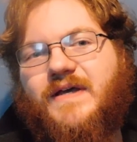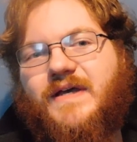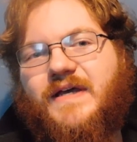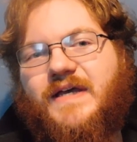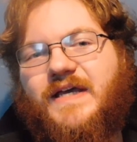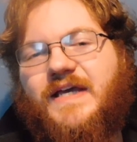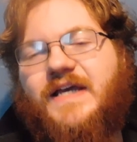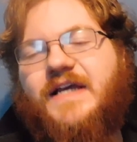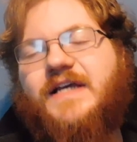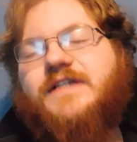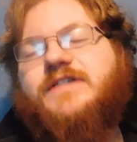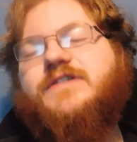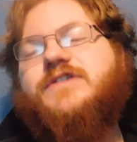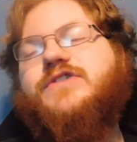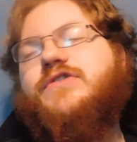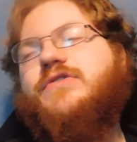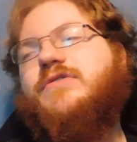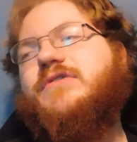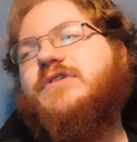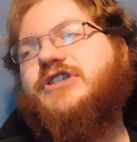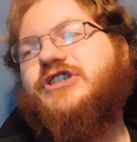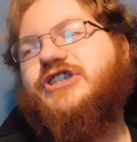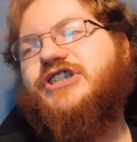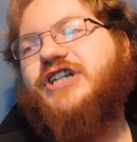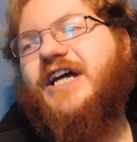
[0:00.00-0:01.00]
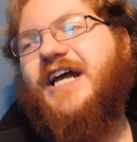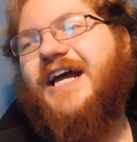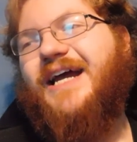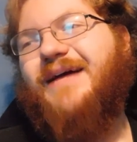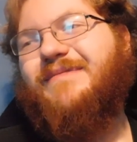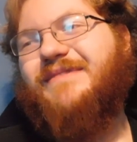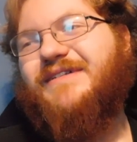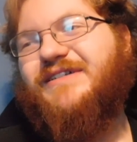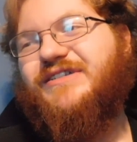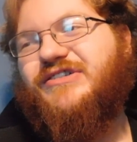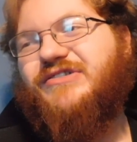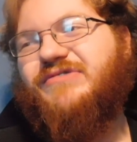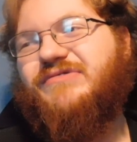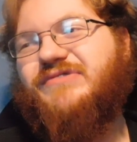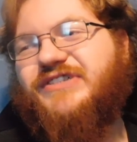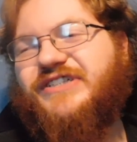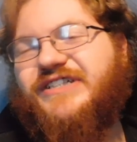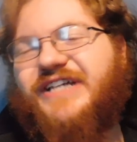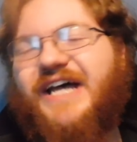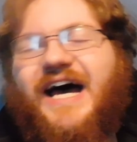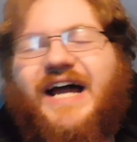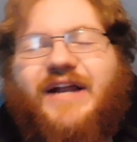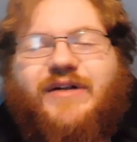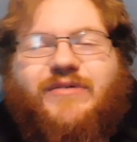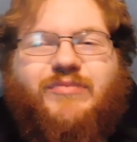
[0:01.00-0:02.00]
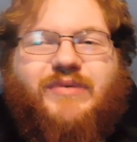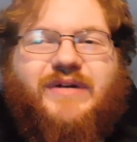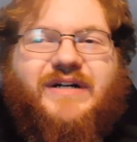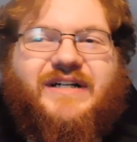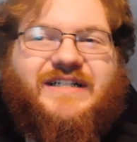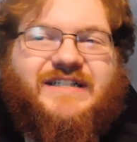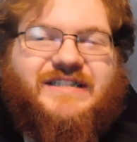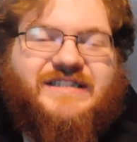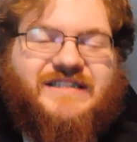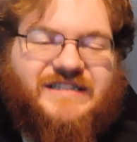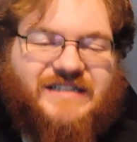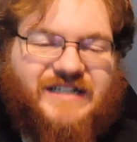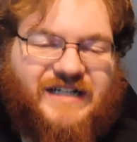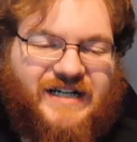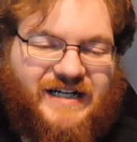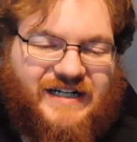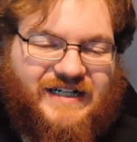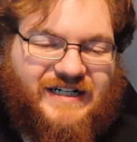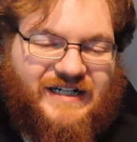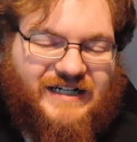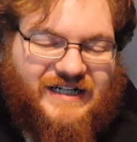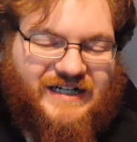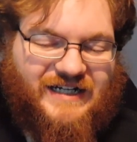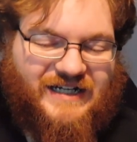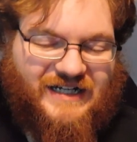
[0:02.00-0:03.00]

He is so ashamed and so sad at what he's done.